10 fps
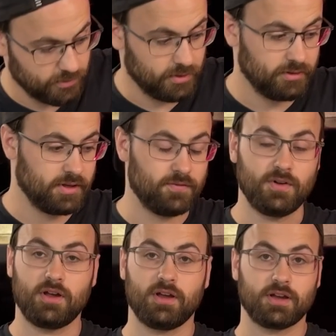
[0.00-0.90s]
well, if
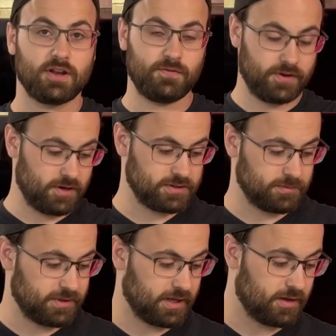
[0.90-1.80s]
not, I gotta figure out
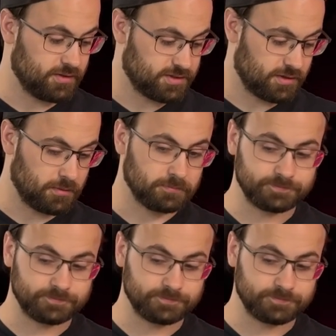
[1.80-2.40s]
something else. So,